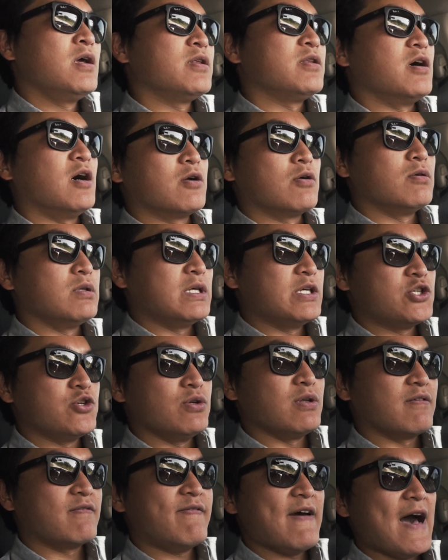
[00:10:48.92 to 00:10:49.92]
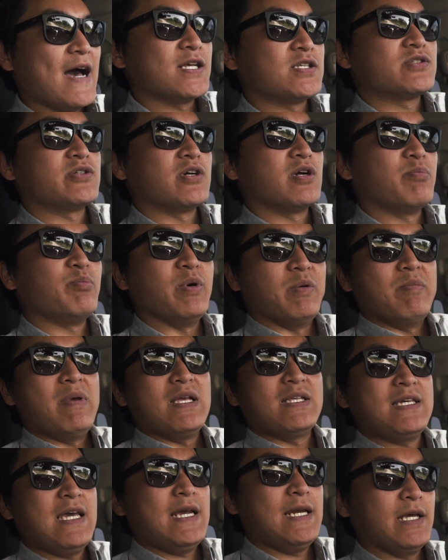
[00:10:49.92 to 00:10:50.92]
Not only shooting faster, but
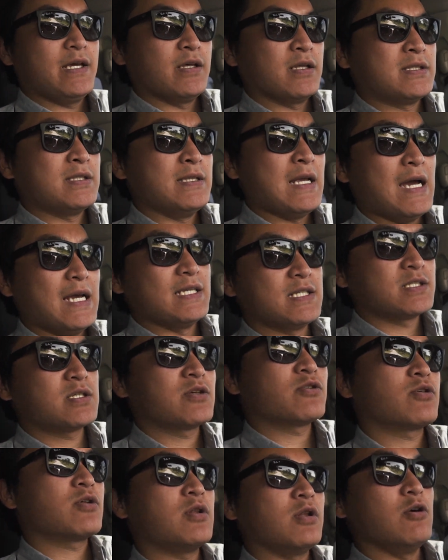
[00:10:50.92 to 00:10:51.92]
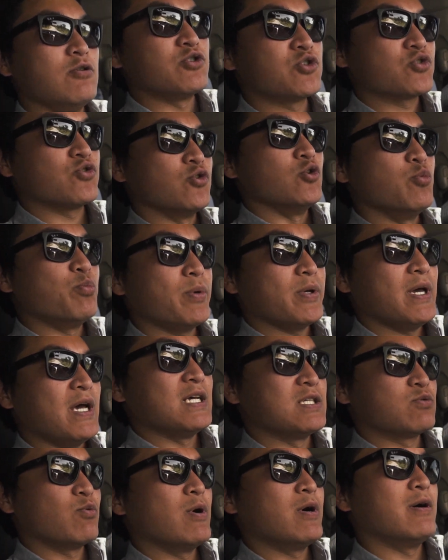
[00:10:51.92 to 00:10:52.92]
maintaining a nice close group
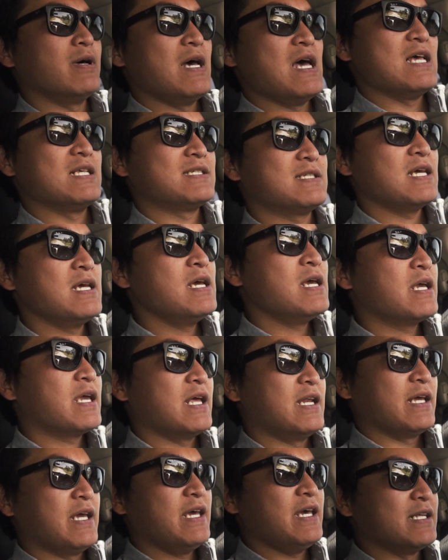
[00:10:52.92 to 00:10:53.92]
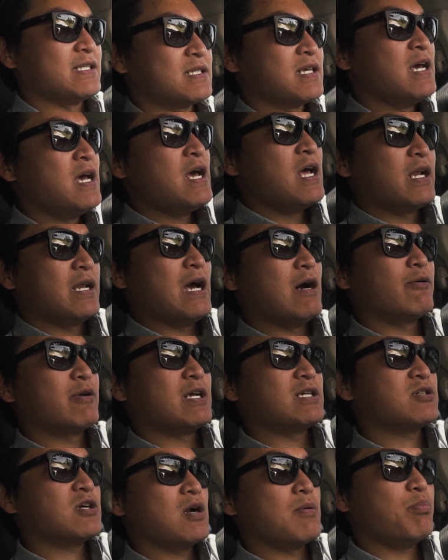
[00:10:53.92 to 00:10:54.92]
as well as getting hits. Now, when I
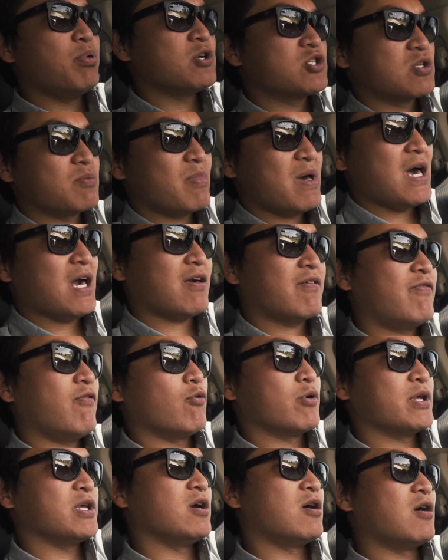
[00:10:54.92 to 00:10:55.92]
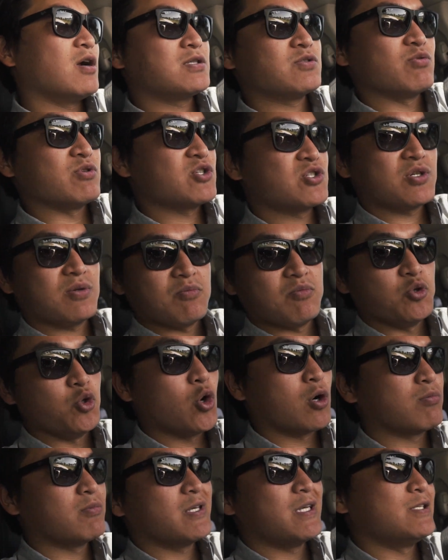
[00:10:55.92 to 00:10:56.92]
started pushing back 40 yards, which
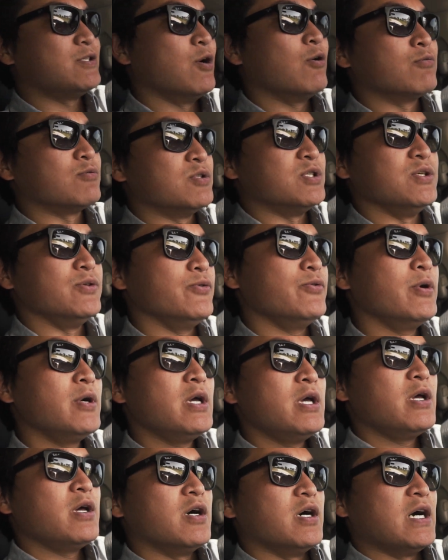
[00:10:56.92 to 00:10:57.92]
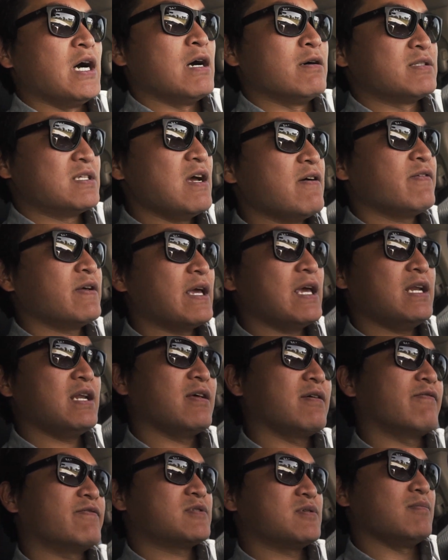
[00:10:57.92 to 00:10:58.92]
normally I don't do, I was definitely
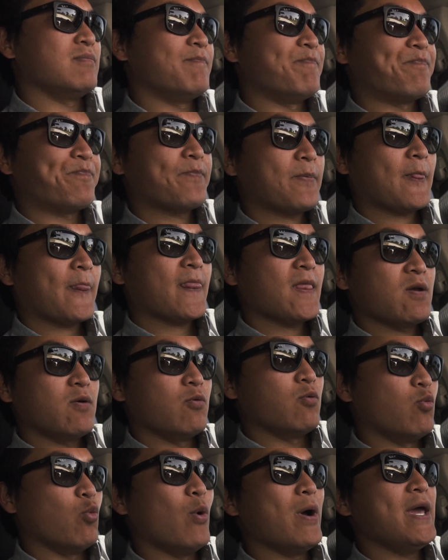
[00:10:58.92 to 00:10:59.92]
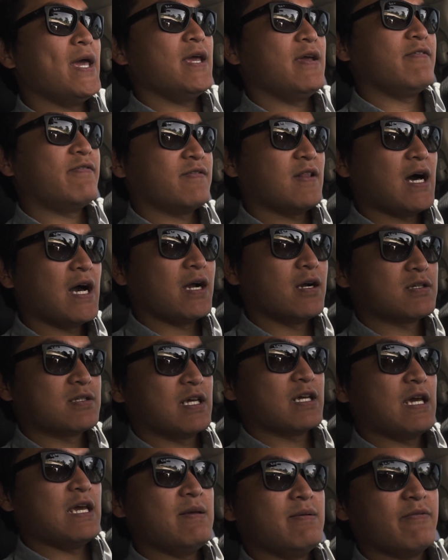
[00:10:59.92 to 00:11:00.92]
getting some way flyers,
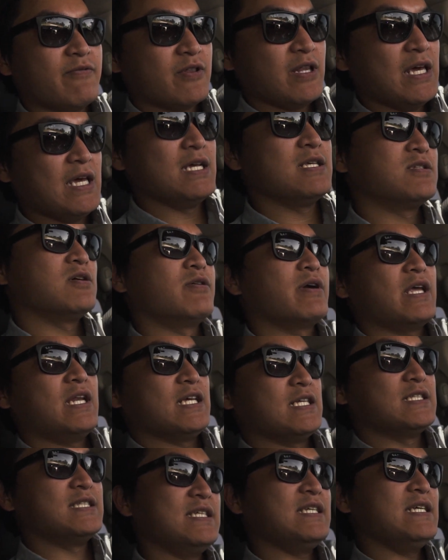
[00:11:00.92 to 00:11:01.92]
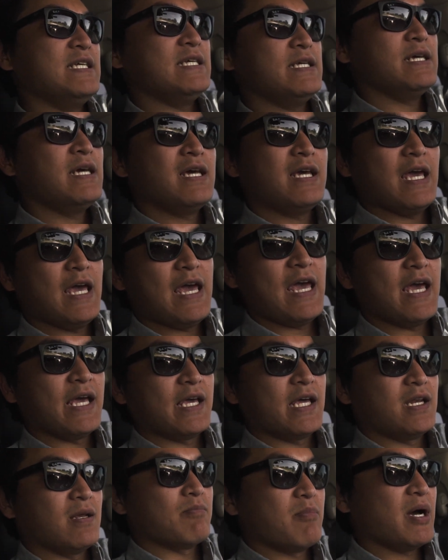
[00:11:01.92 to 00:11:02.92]
like aiming for the A zone, getting D, and
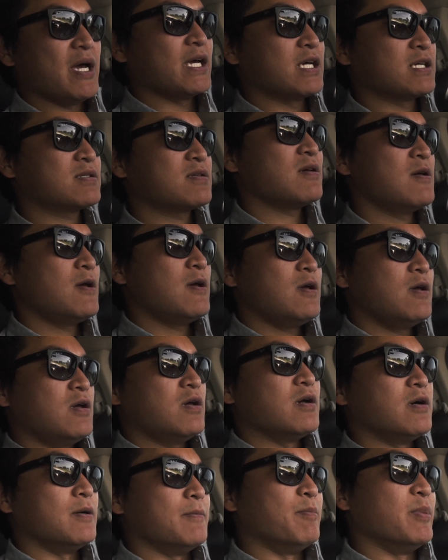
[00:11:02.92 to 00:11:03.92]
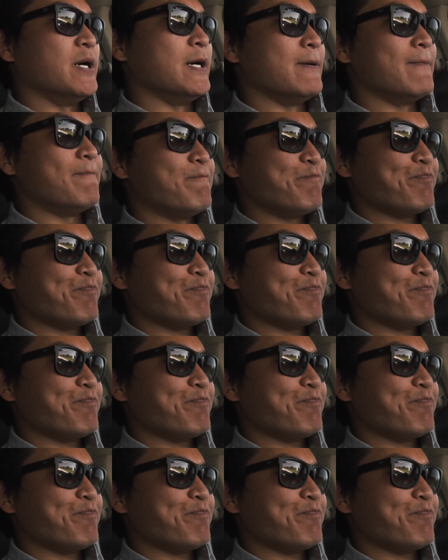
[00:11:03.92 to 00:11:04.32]
getting mics, but